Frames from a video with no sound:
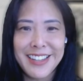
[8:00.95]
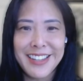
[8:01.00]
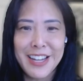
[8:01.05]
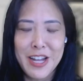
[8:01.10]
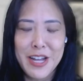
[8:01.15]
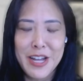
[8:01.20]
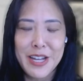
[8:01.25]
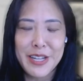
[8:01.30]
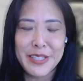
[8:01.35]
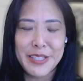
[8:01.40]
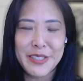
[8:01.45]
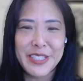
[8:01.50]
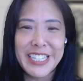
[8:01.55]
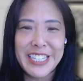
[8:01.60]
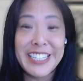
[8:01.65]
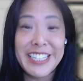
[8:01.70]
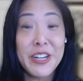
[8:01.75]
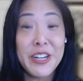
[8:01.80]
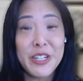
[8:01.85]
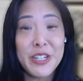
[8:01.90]
uh,
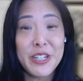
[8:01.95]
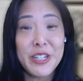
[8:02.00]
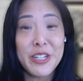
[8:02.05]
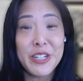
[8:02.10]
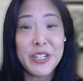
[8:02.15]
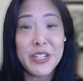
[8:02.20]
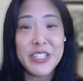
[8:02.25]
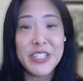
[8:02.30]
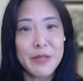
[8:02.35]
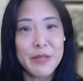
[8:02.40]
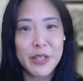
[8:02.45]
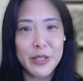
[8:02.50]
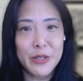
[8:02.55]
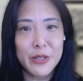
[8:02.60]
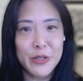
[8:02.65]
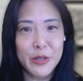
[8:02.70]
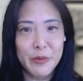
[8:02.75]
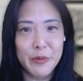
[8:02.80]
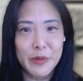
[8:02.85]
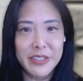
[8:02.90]
encouraging us to be
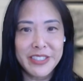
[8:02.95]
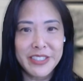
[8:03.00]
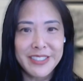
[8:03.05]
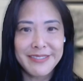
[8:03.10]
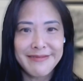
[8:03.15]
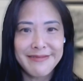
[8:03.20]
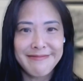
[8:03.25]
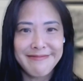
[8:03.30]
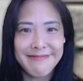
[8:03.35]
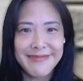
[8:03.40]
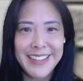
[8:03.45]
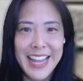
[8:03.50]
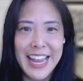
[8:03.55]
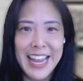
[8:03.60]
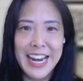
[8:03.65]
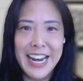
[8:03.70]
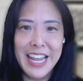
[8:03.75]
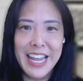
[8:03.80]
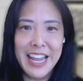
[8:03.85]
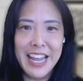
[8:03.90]
consumers.
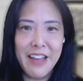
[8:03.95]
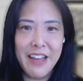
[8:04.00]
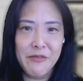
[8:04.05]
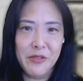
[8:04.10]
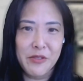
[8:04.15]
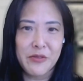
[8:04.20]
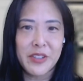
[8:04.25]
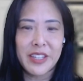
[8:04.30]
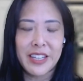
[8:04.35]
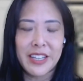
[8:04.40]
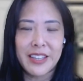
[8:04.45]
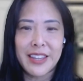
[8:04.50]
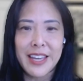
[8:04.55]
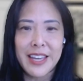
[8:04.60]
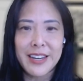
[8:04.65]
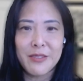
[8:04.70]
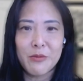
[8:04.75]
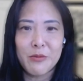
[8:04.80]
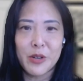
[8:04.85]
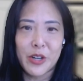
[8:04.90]
And I have a feeling
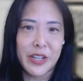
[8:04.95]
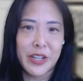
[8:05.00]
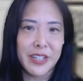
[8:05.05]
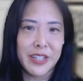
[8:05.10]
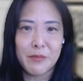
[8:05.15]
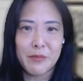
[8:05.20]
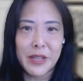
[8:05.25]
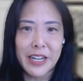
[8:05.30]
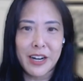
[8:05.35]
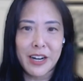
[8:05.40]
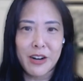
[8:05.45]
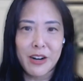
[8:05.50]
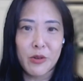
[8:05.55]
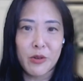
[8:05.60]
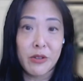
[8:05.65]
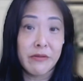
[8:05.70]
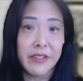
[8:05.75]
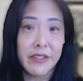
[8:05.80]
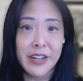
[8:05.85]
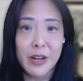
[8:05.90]
that we're going to play our
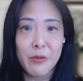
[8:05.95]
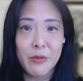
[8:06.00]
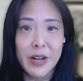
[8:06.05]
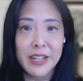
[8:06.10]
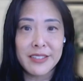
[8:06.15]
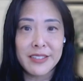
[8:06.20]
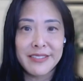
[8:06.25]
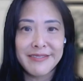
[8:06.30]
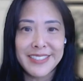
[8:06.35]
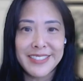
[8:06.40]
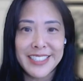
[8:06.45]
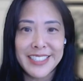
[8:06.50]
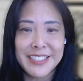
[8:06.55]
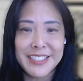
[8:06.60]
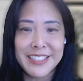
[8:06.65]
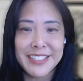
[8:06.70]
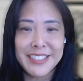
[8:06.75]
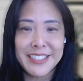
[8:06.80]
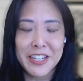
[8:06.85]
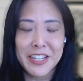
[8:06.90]
role very well this
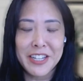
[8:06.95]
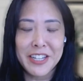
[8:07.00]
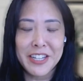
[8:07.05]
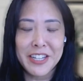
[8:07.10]
year.